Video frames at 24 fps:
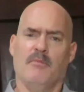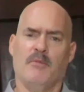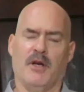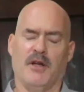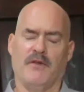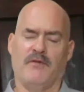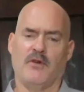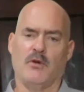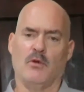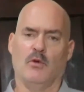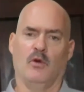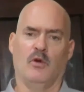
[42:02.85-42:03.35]
But
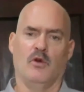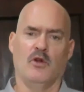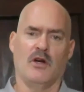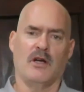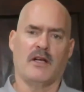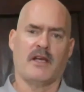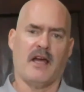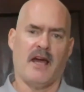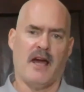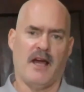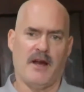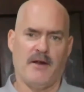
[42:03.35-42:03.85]
if you
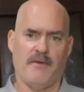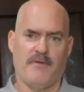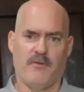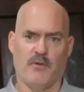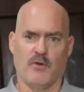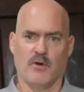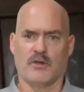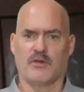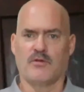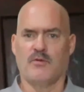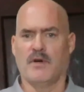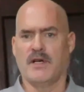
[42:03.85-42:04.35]
look at a
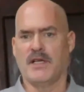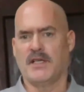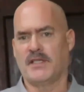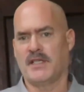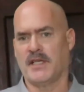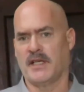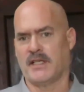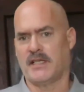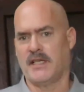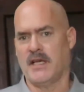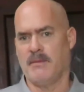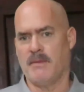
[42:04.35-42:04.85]

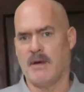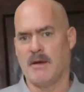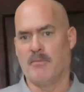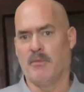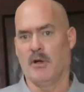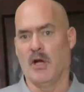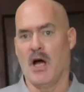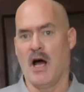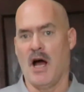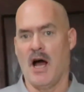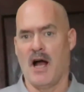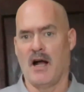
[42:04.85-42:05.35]
426 Hemi
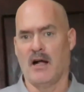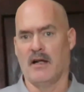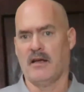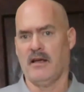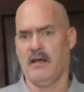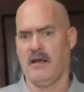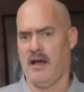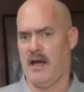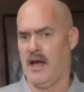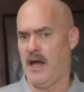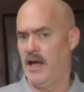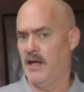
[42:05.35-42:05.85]
block
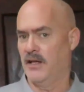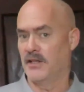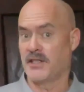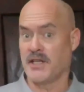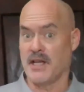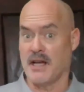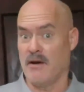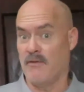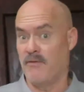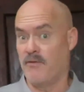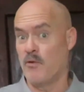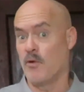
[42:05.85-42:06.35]
and
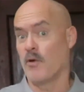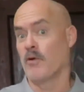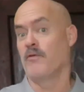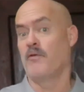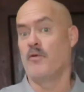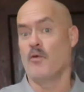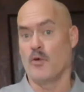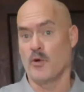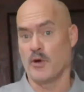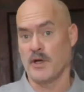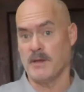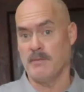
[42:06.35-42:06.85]
say a
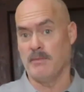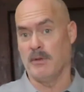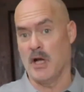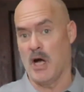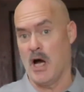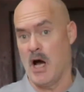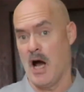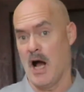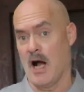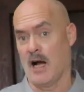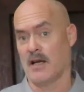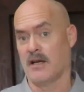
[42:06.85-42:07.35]
440
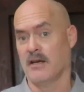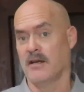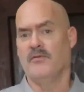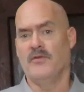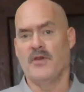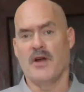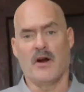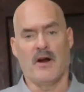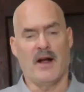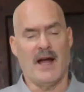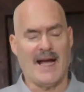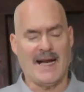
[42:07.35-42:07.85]
block,
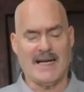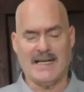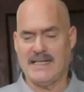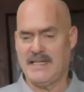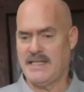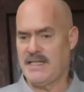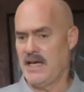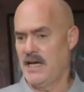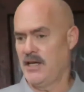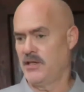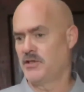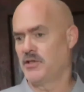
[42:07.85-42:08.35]
they're
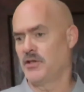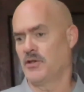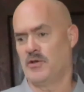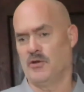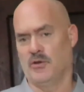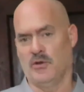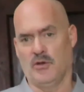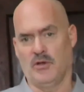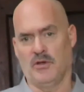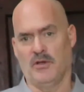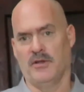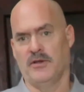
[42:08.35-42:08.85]

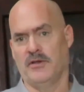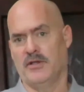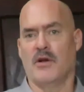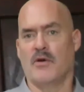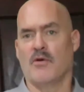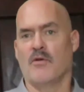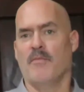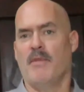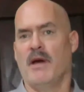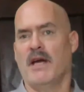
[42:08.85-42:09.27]
identical. They were